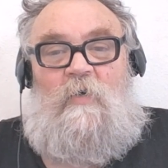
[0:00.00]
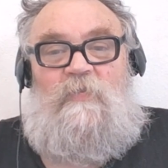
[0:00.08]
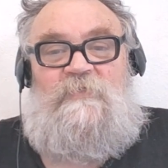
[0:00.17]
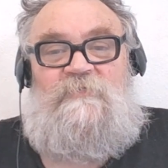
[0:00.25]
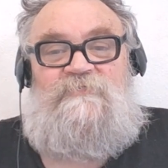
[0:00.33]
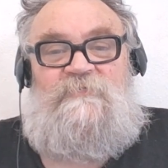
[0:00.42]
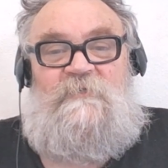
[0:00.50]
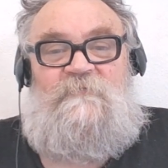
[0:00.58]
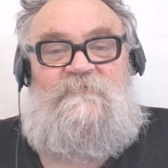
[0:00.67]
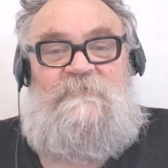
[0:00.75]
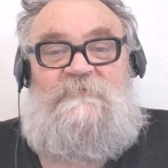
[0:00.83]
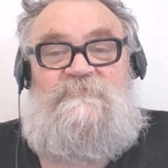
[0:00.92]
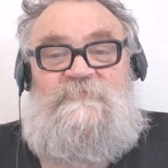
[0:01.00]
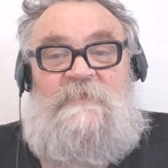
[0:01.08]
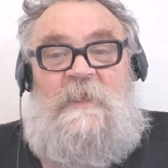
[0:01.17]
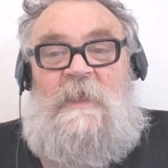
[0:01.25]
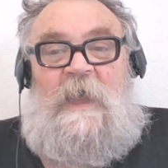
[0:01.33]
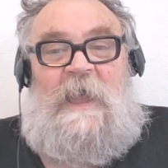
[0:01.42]
on the surface.
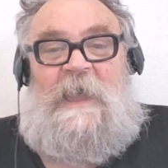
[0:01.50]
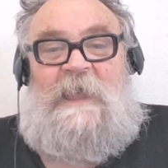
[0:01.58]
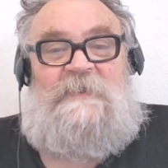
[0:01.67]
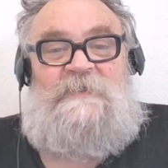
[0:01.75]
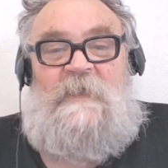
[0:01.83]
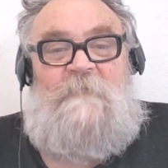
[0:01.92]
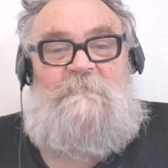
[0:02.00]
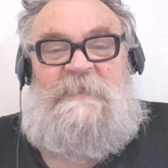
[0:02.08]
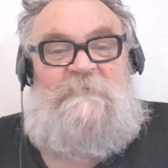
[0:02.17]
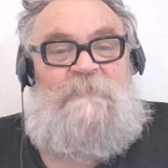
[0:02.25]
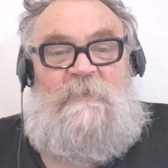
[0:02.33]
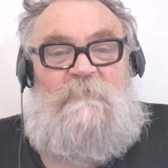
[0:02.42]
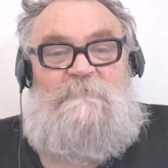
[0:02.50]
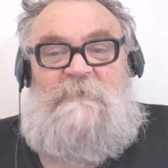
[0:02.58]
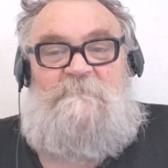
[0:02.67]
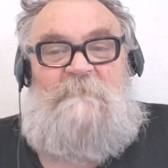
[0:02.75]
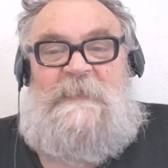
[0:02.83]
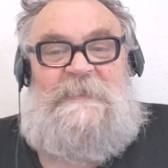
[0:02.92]
And people have
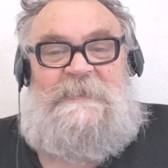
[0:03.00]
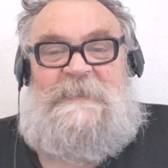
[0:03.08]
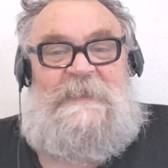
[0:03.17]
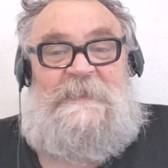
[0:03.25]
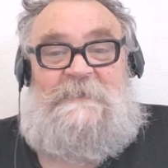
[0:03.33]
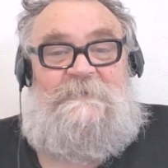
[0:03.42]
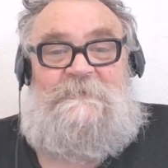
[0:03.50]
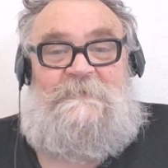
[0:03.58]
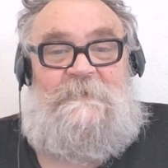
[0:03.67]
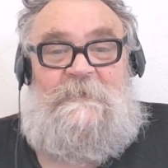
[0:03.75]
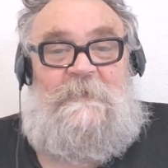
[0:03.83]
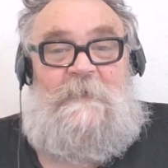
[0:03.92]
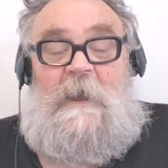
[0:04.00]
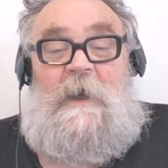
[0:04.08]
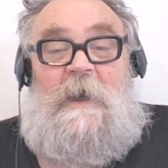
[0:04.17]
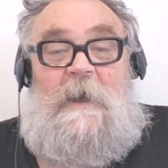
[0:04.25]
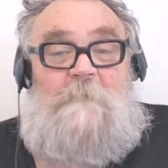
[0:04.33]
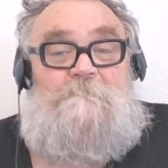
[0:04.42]
been making
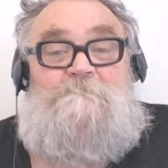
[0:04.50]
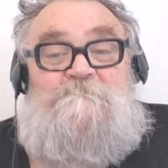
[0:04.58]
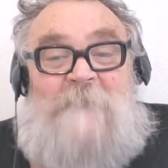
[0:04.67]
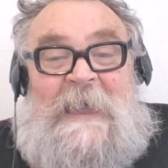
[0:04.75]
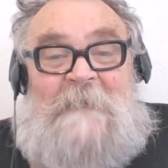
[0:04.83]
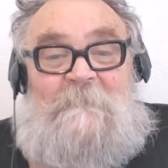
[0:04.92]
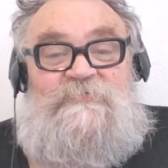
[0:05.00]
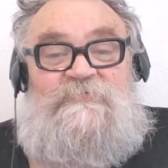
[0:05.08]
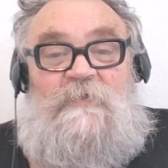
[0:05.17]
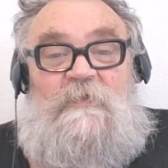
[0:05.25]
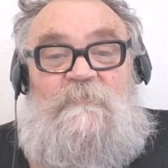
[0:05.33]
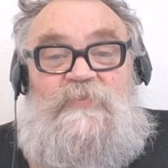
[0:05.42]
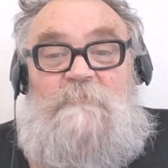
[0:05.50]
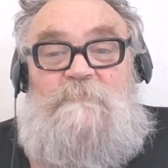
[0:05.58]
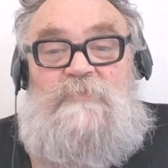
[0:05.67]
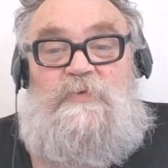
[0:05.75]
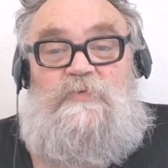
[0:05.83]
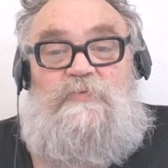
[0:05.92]
uh, maps of the
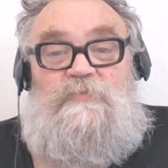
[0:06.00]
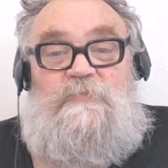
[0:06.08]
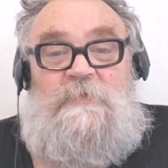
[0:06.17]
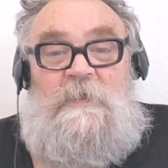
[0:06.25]
moon.